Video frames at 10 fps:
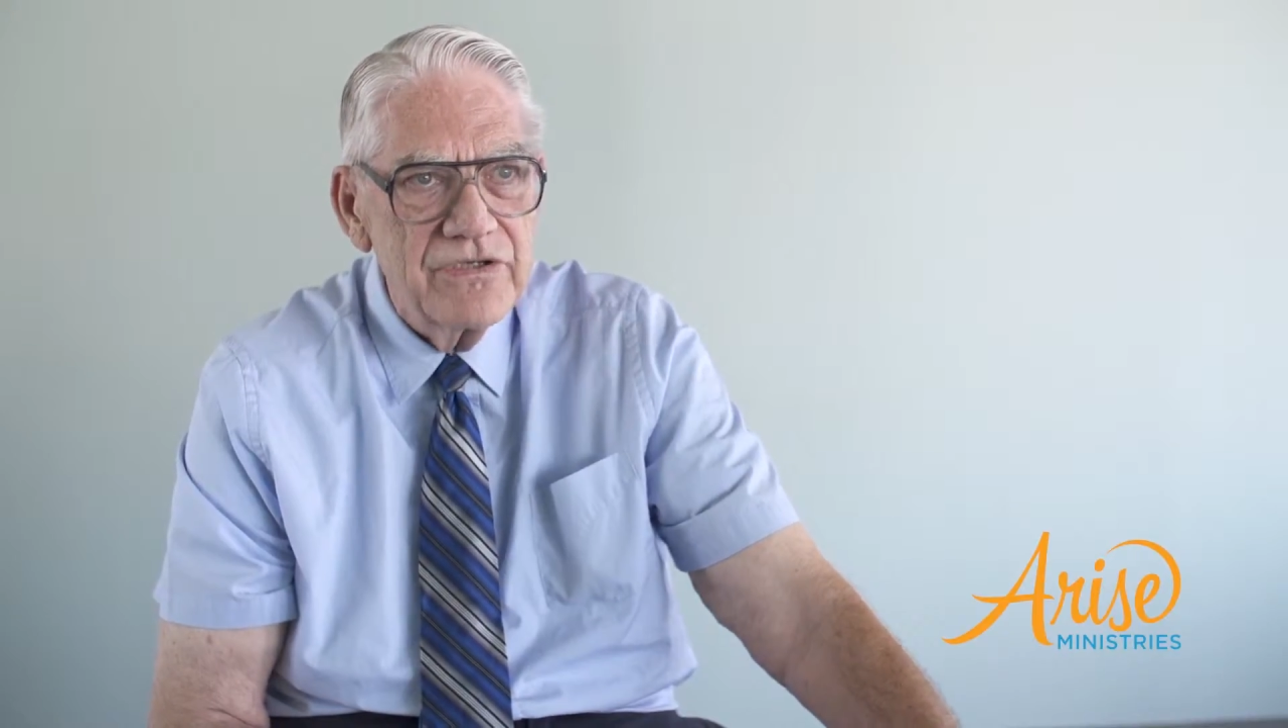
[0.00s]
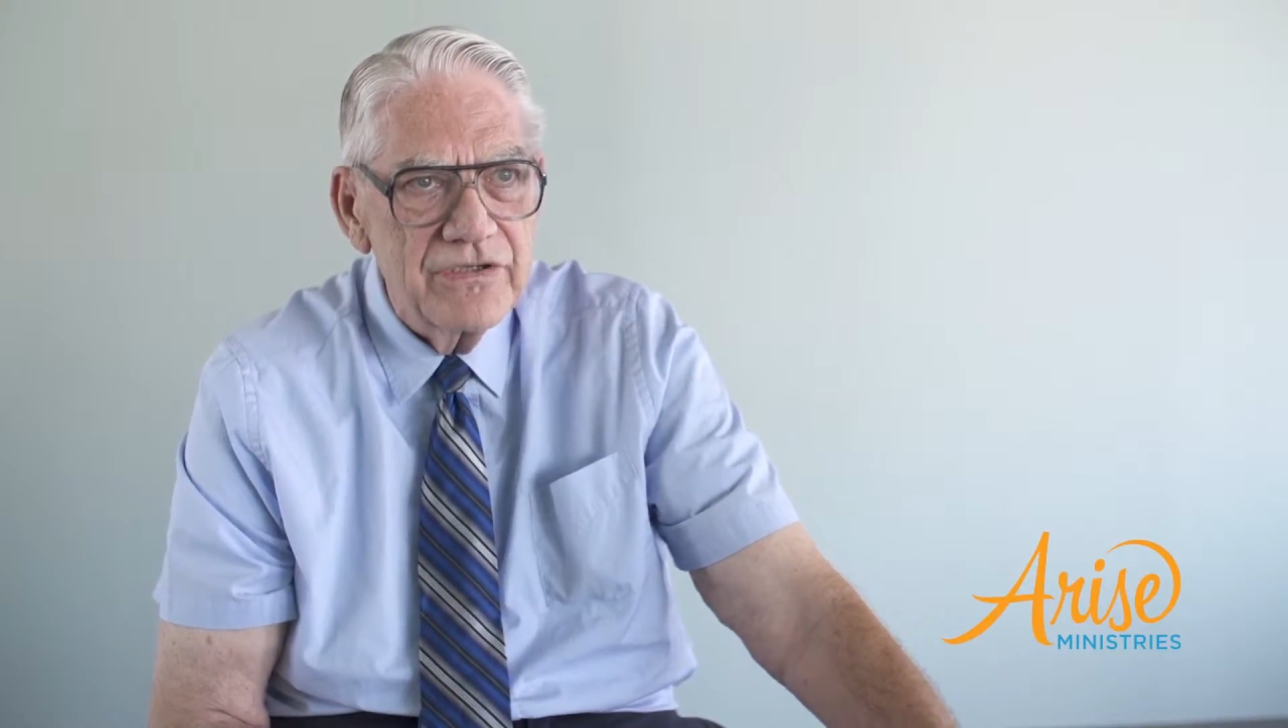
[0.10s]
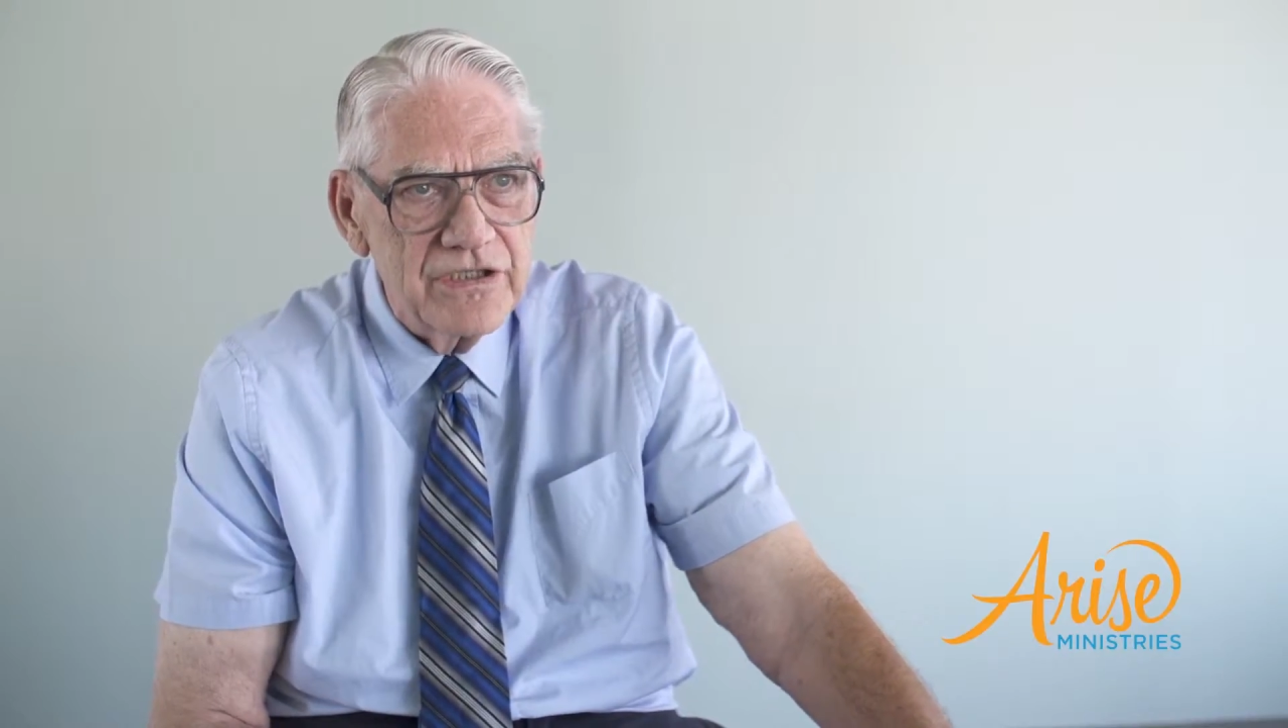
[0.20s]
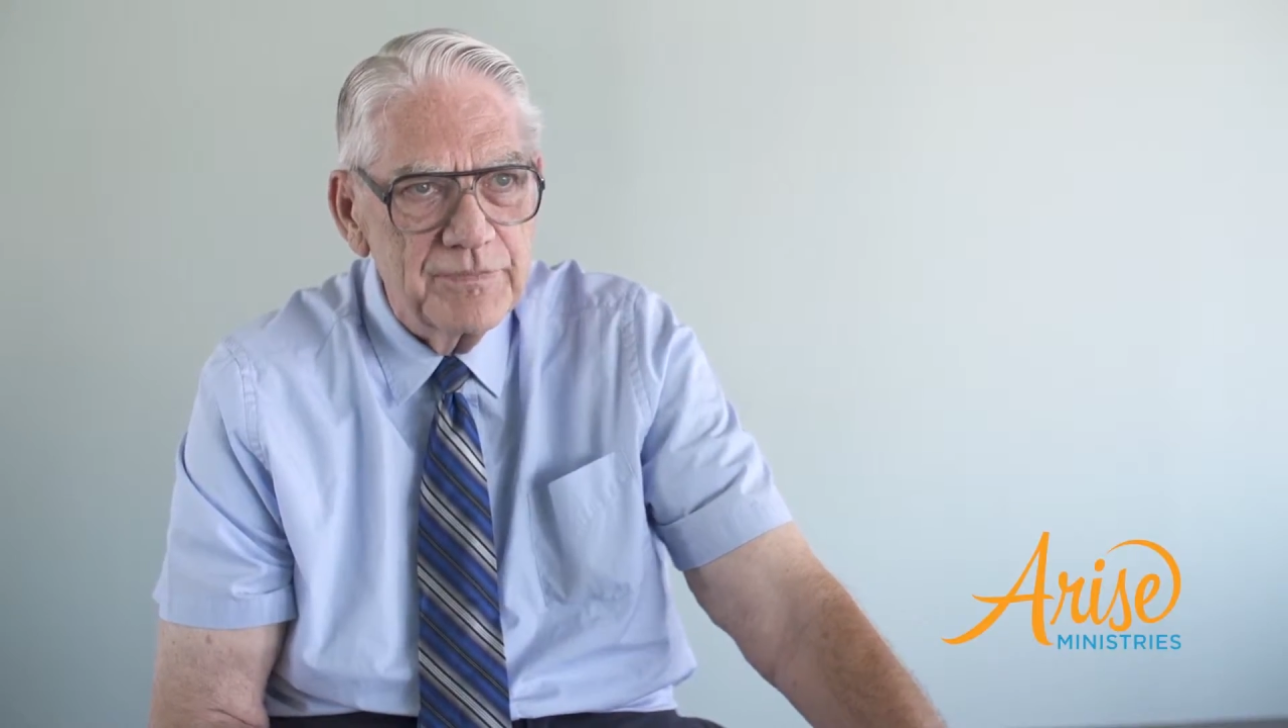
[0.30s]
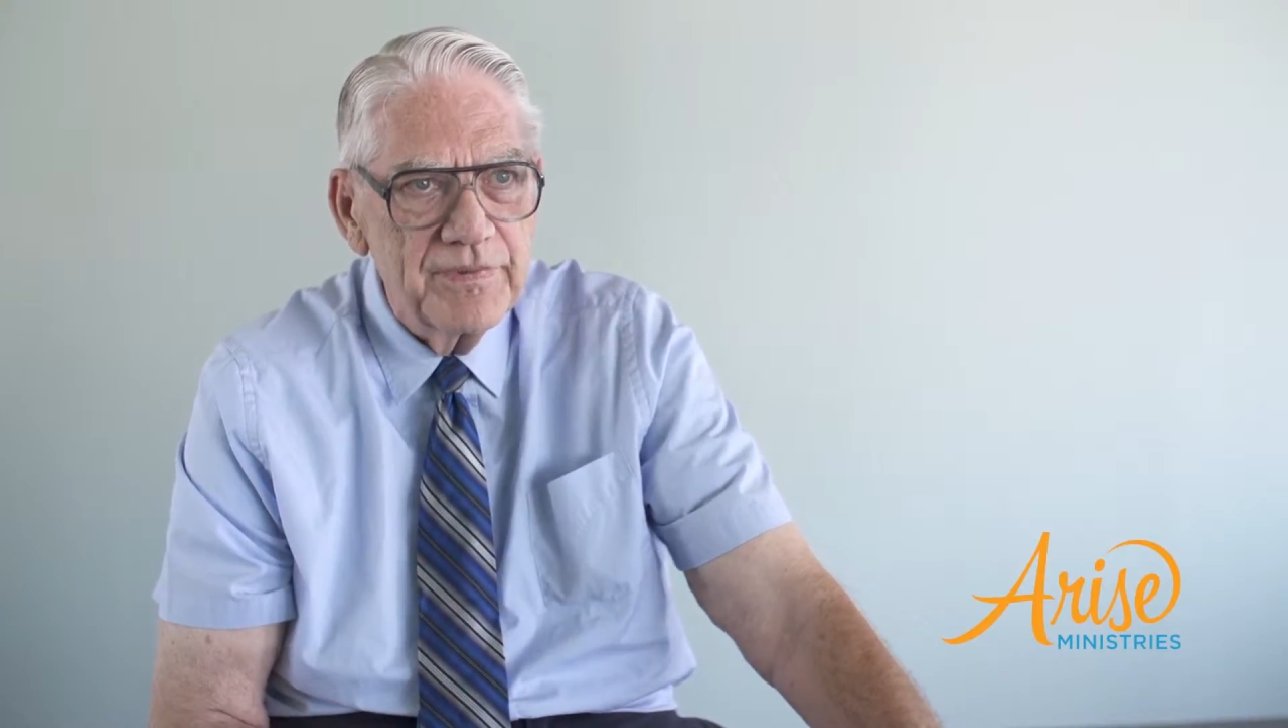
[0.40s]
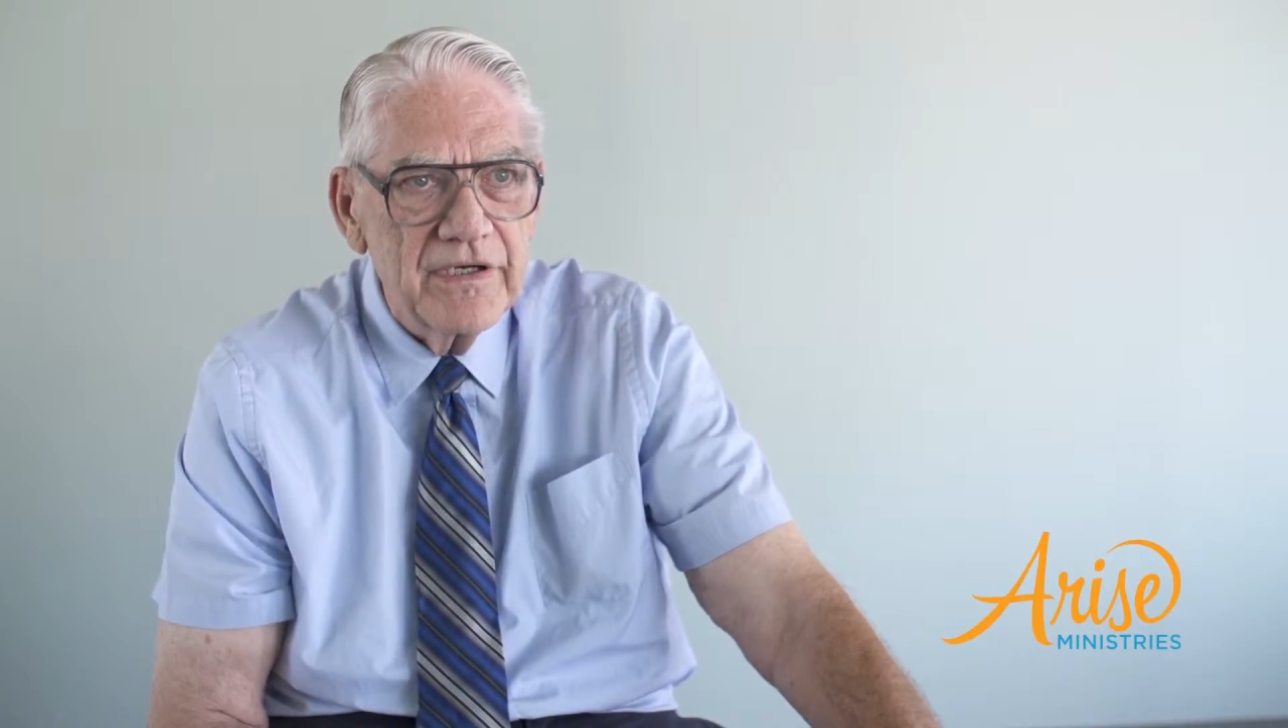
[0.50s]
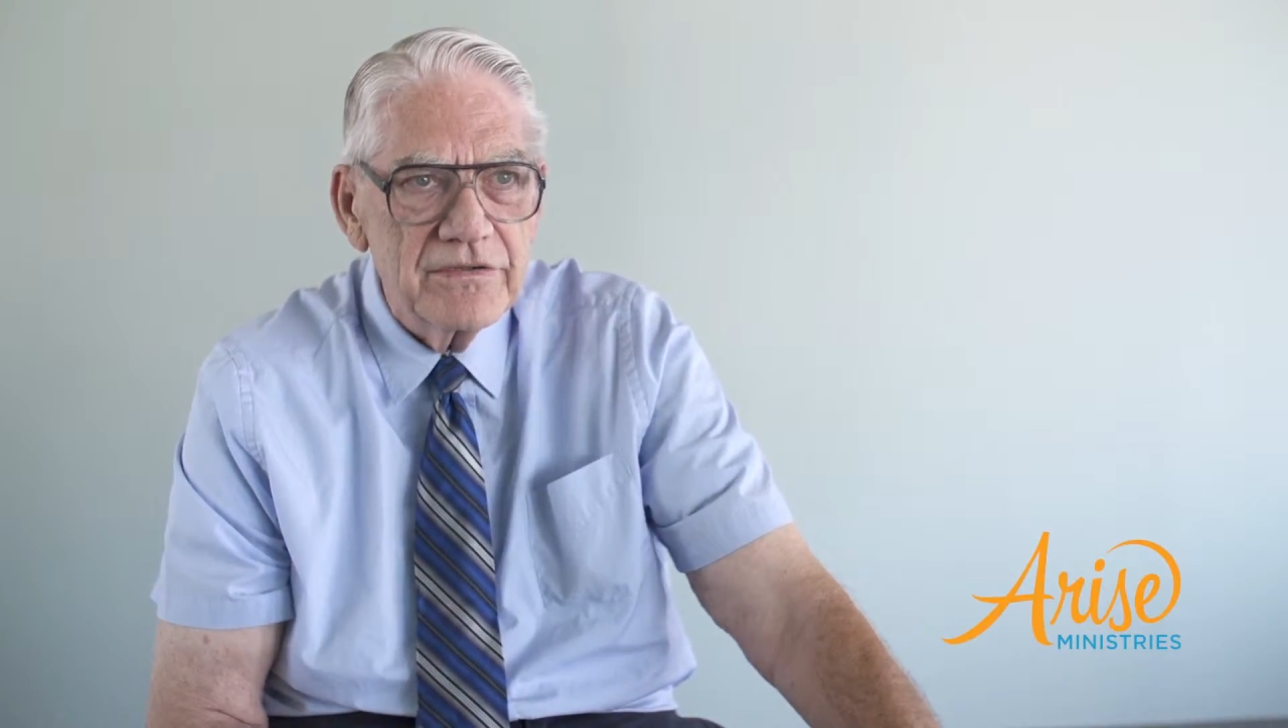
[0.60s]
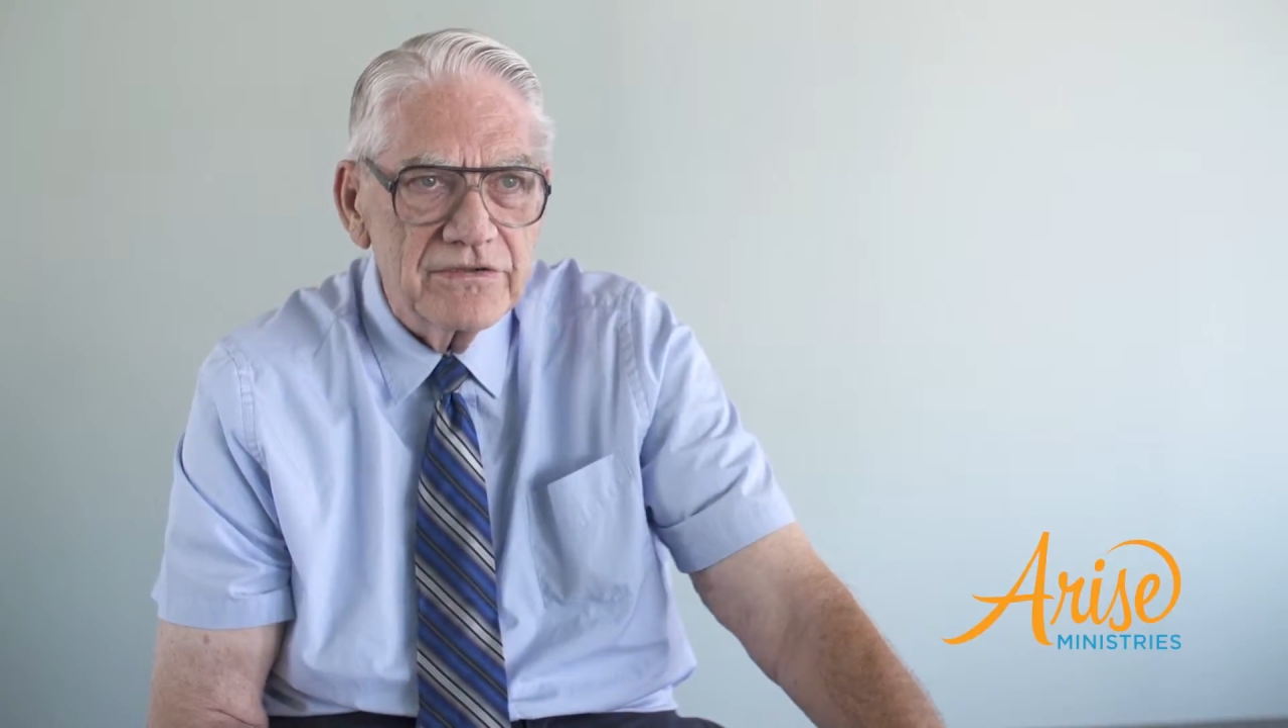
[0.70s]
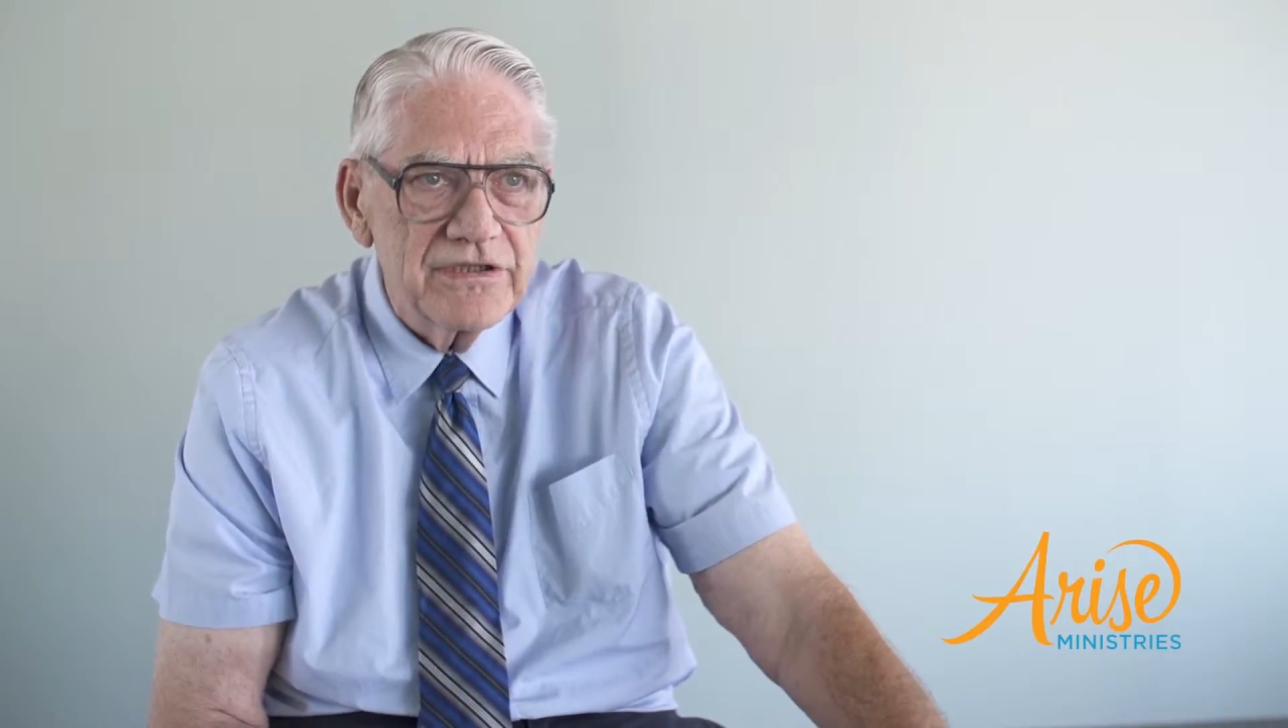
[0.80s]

you the spiritual